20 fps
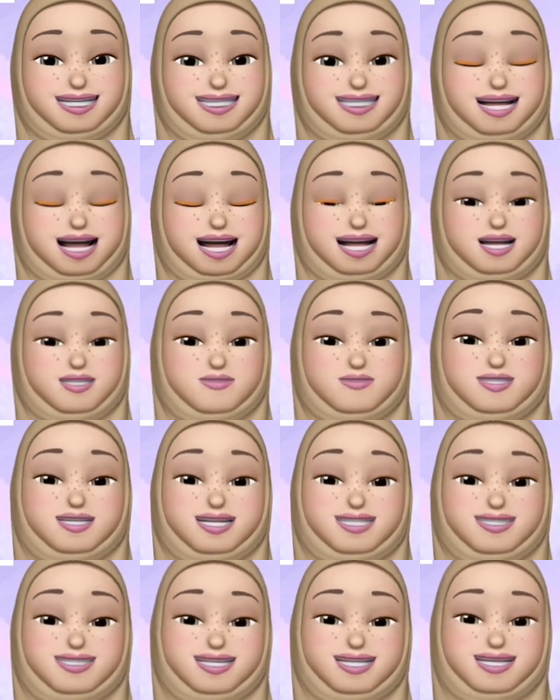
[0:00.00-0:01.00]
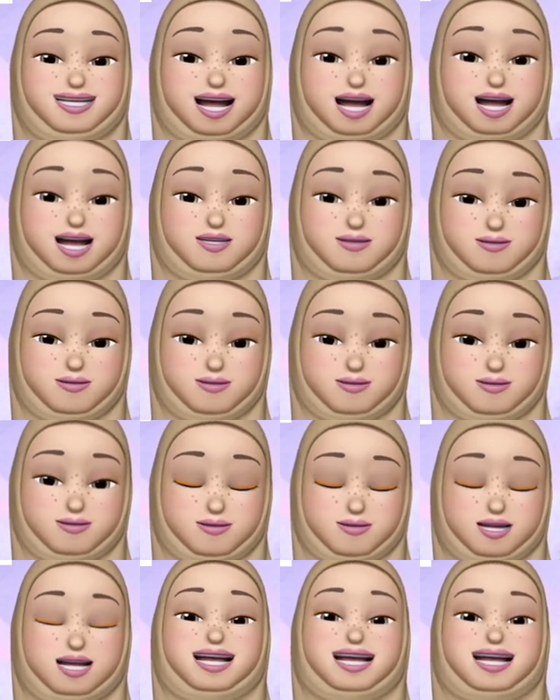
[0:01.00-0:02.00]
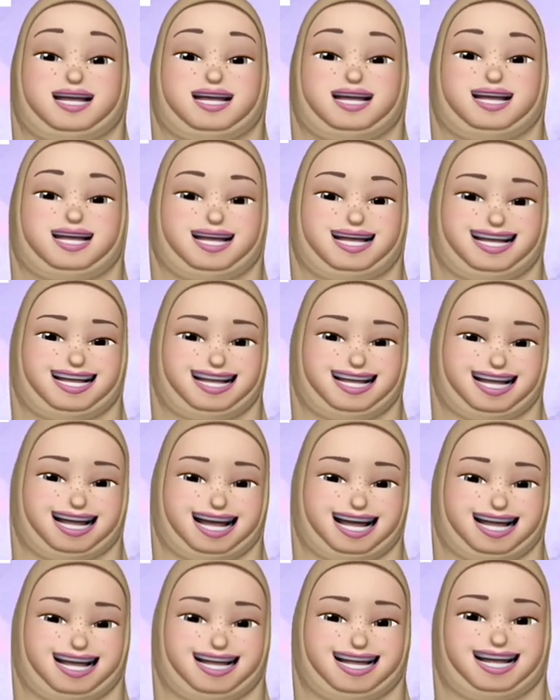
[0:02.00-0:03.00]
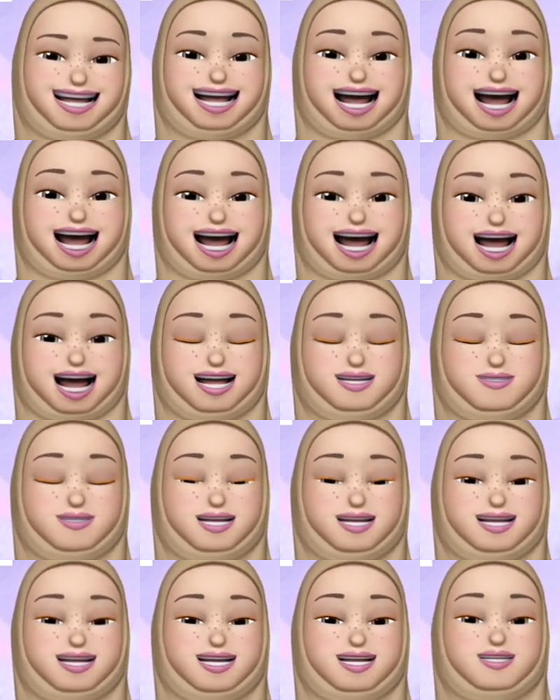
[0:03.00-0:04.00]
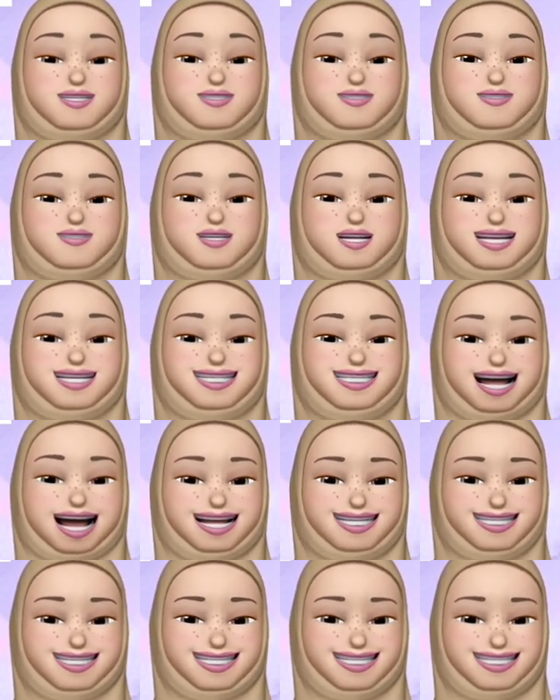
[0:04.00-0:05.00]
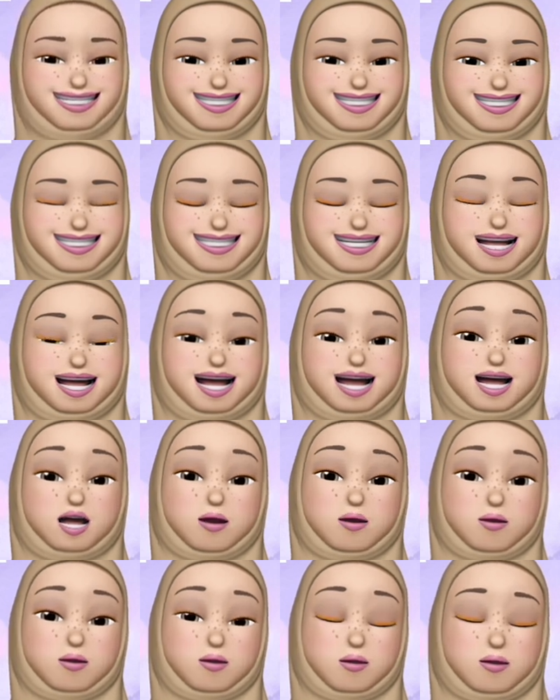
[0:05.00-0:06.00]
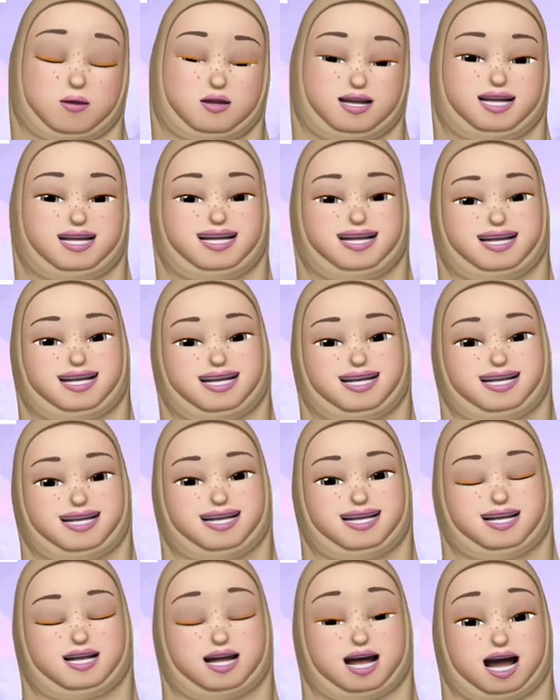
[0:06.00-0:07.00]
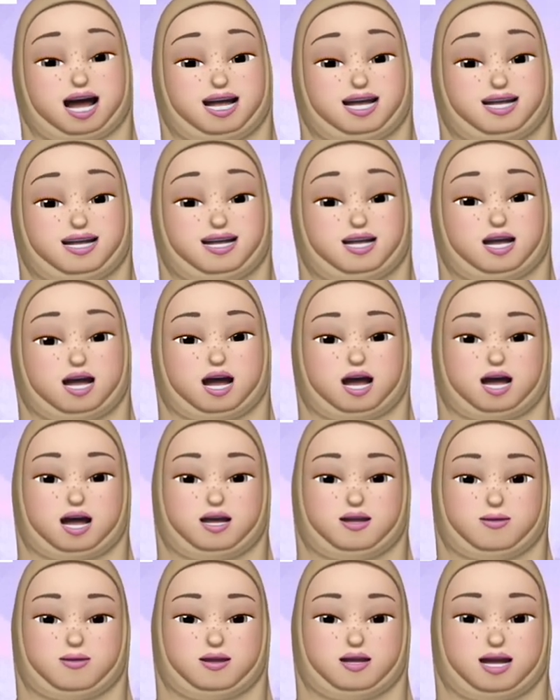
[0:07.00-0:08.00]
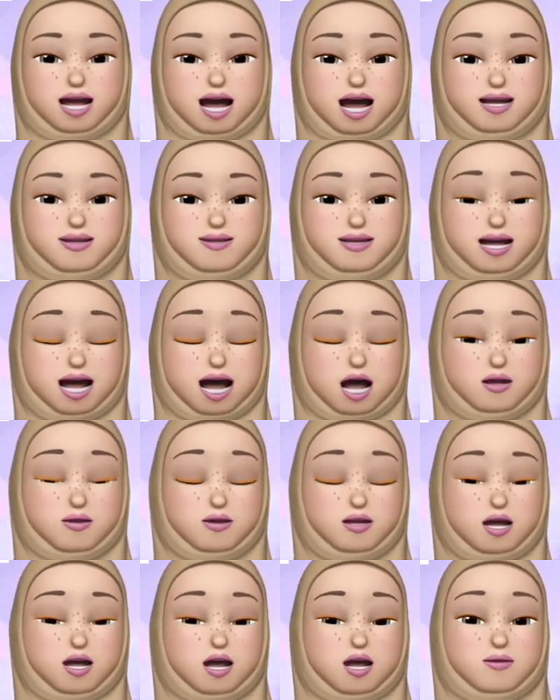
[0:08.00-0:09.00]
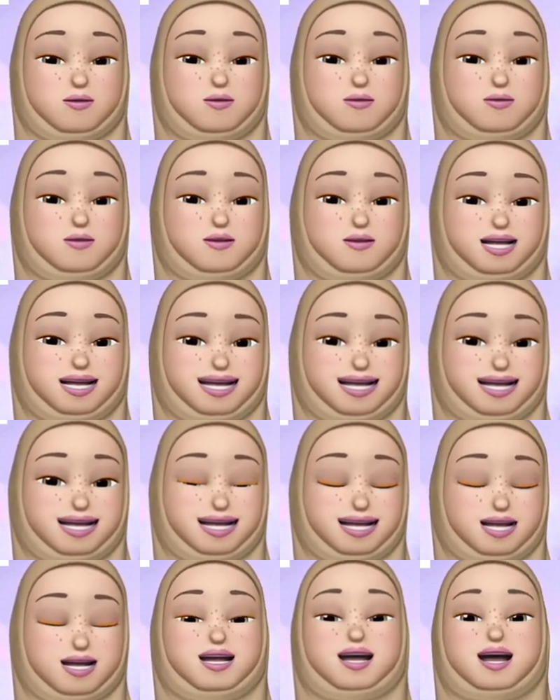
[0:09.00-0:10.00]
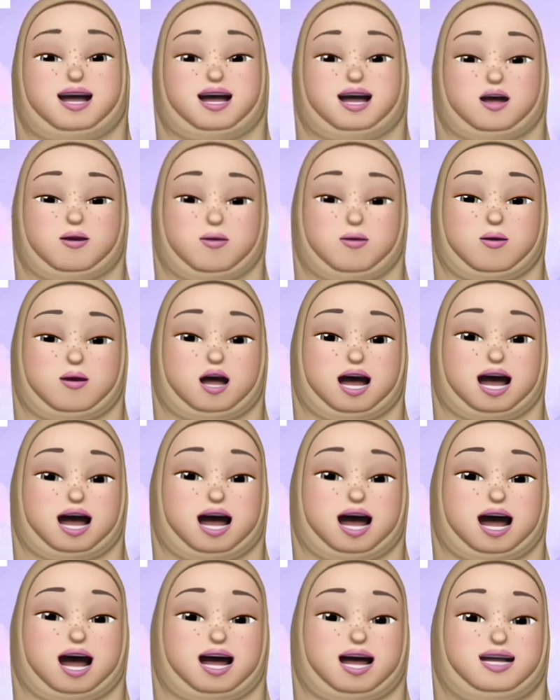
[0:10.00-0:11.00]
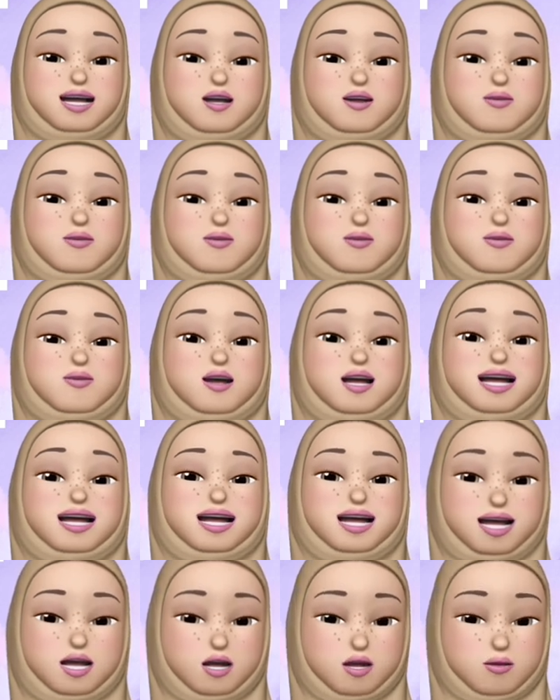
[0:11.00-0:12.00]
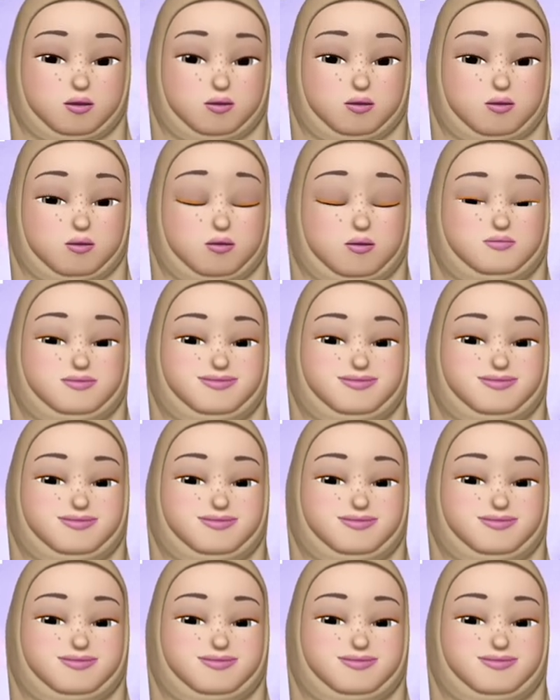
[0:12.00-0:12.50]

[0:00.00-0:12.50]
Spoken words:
And the second letter Q represents the terminal vertex. So, the edge will coming out from P and going into Q.